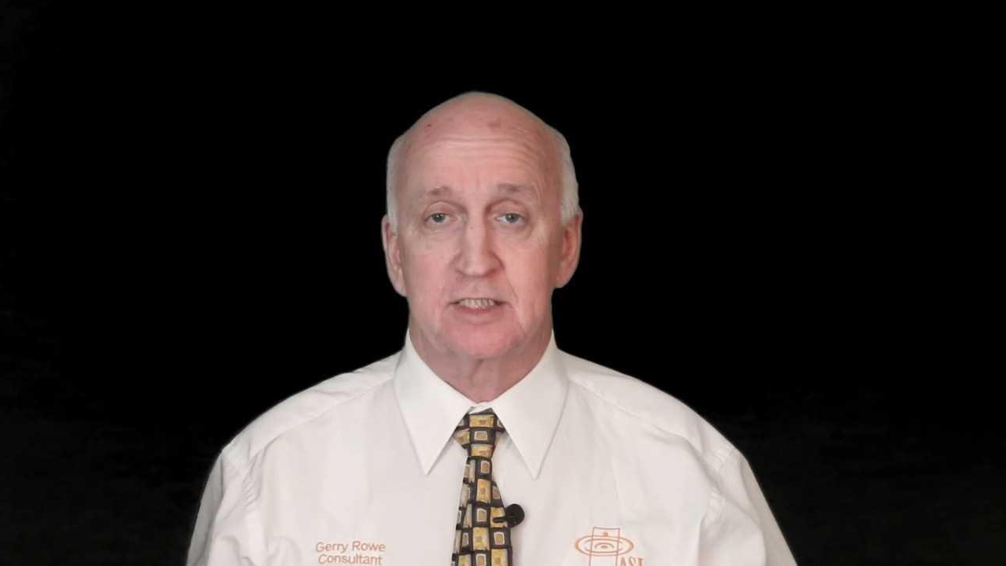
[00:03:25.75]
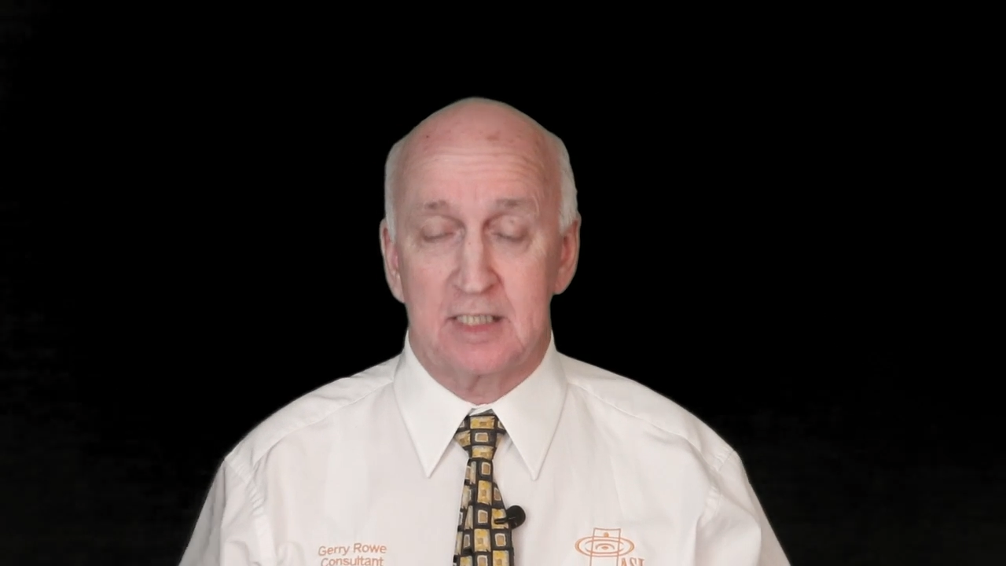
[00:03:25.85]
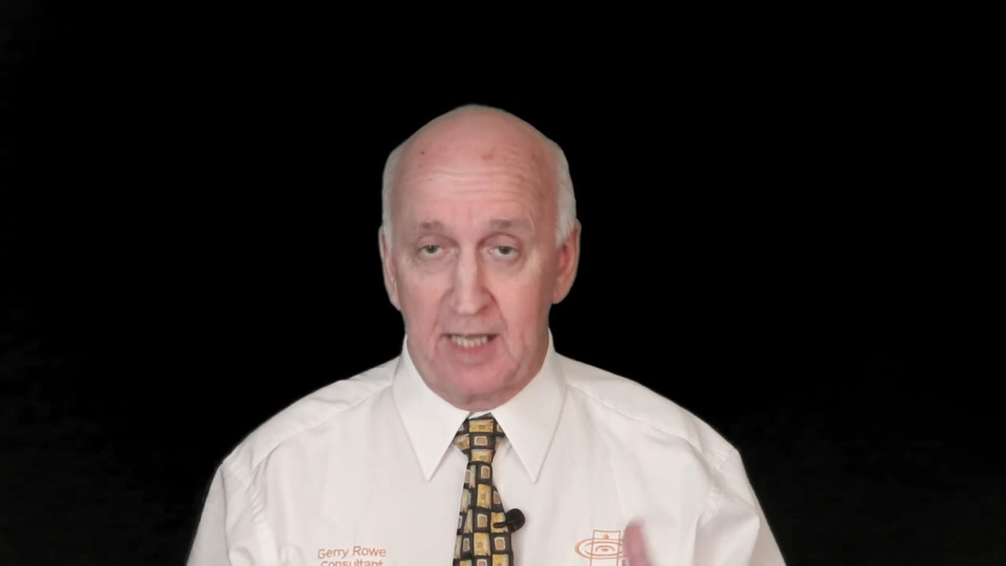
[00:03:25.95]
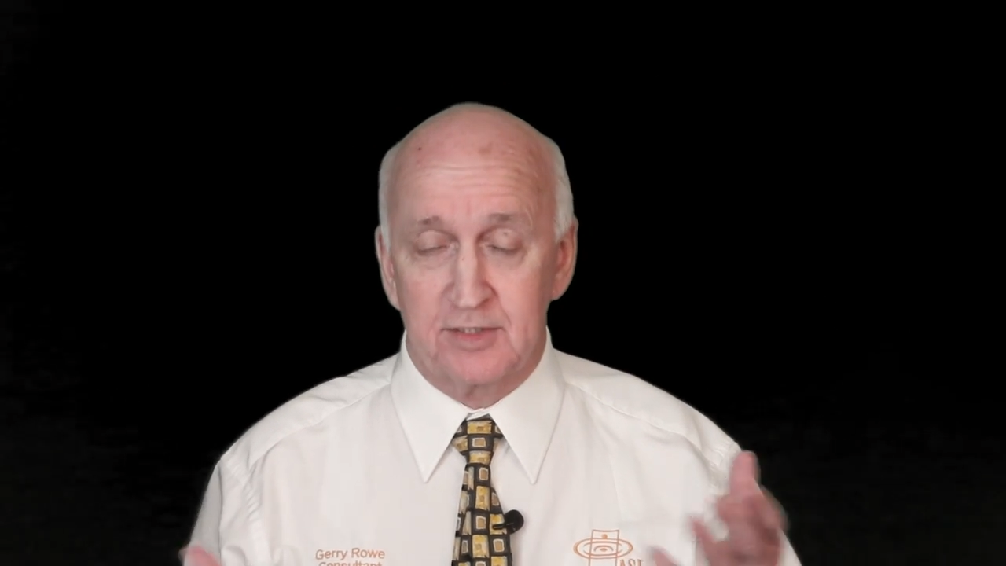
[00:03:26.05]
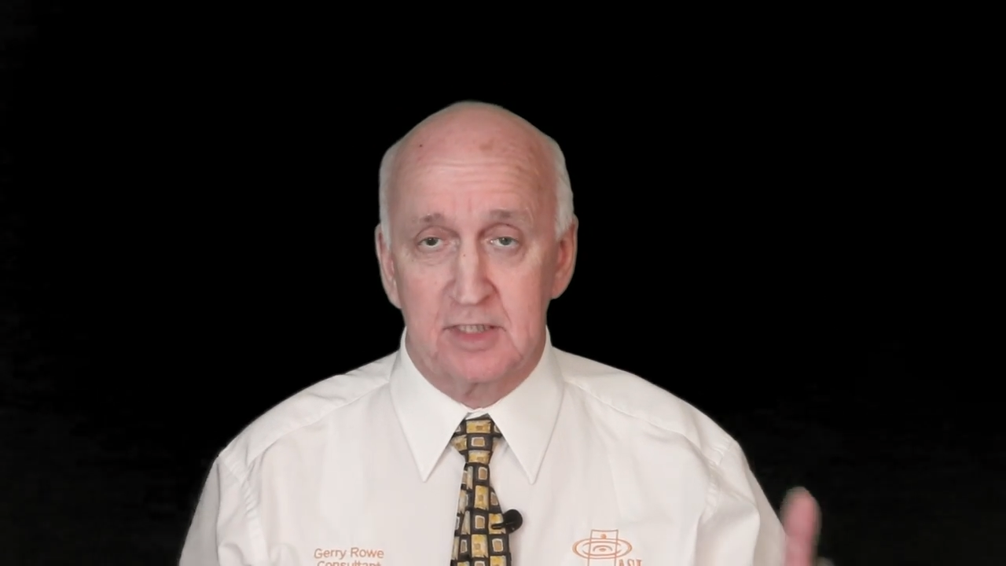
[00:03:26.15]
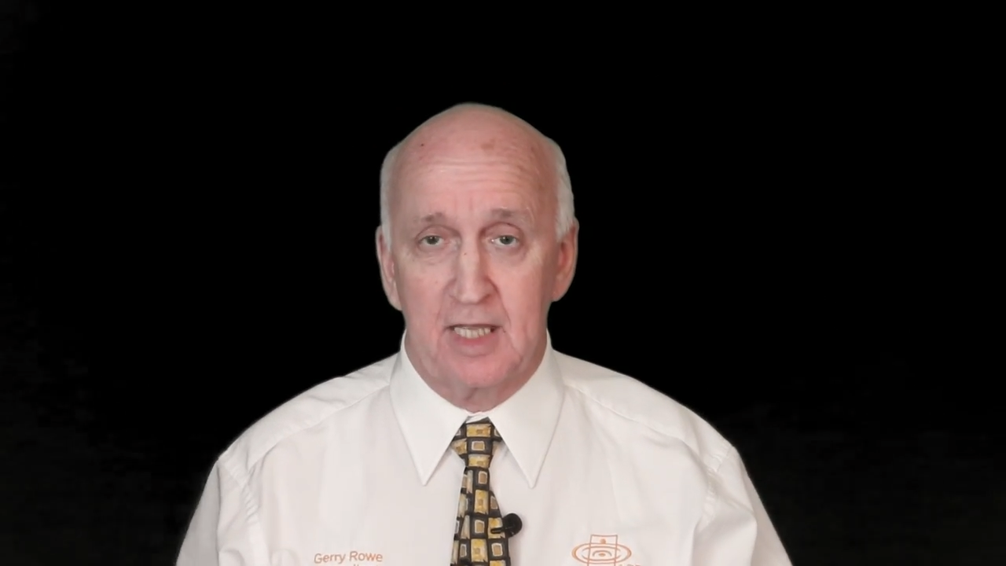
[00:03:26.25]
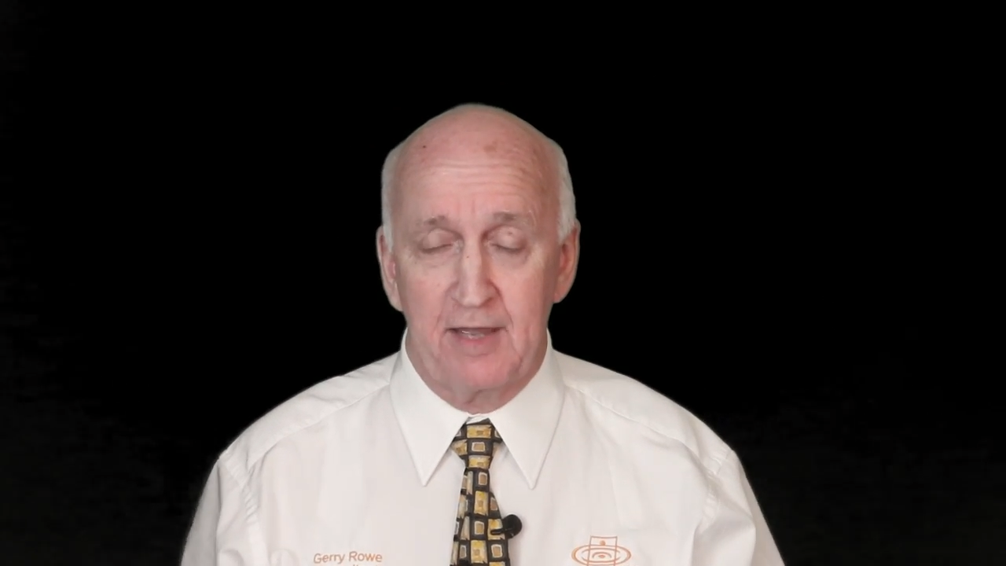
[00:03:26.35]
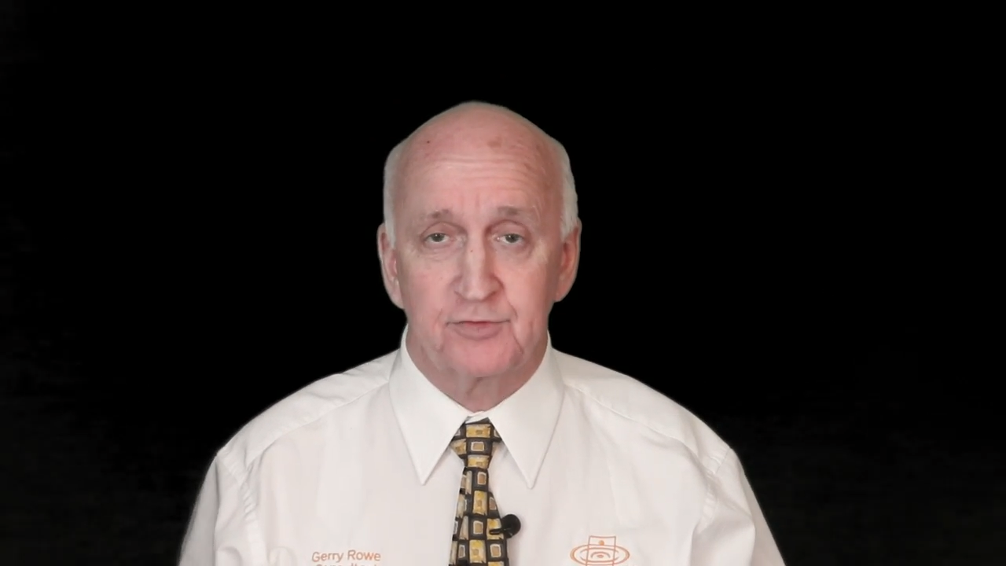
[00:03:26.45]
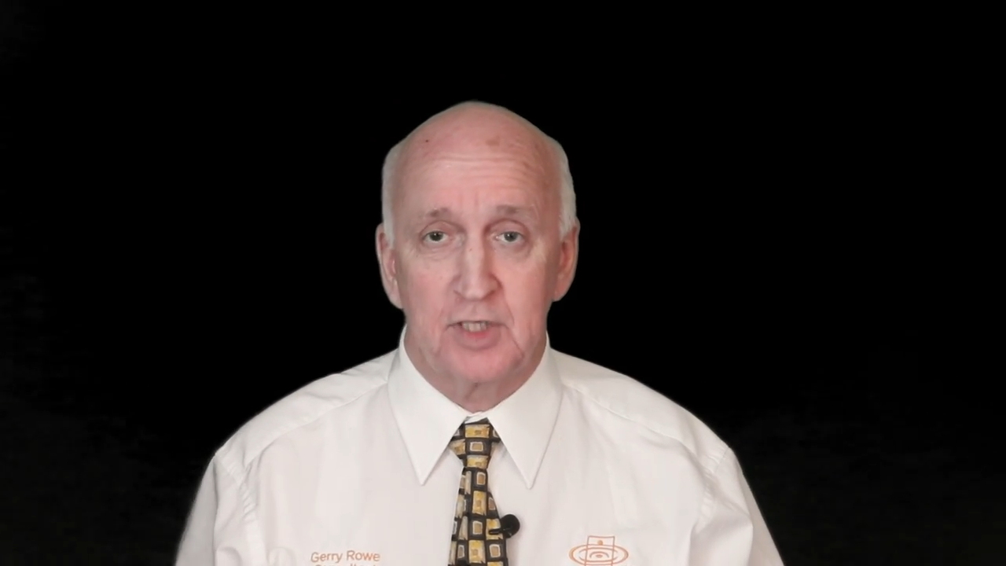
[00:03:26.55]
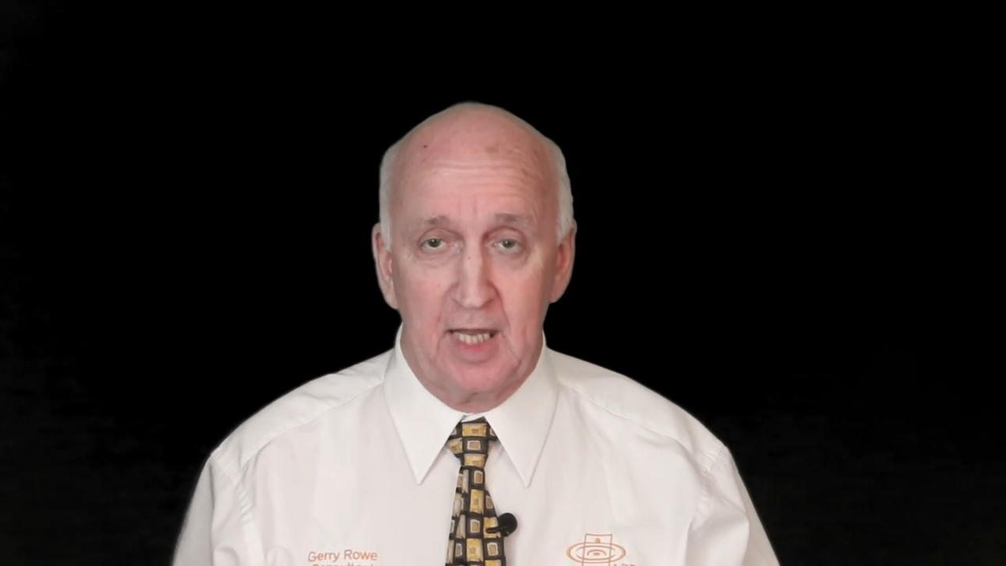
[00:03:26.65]
They
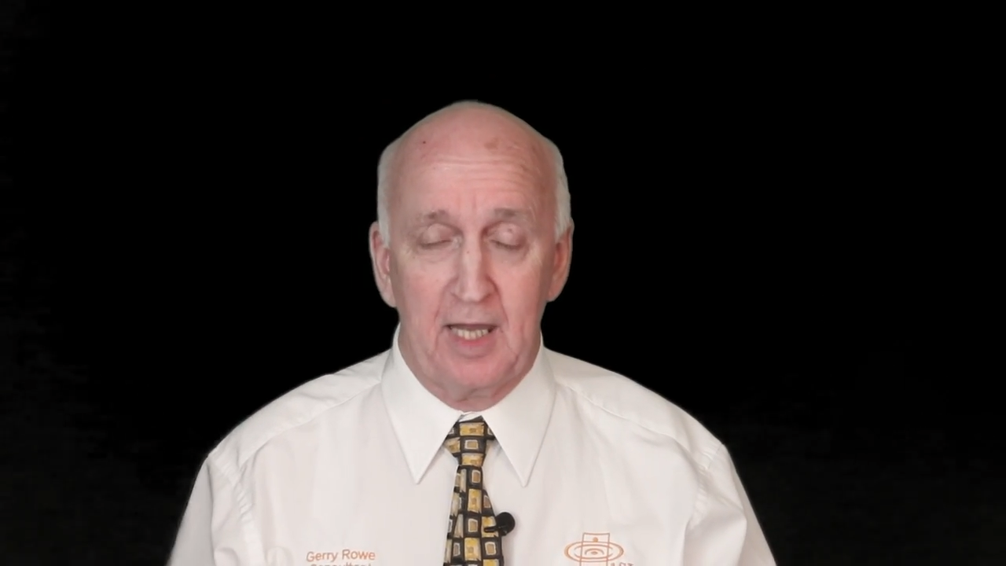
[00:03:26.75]
have to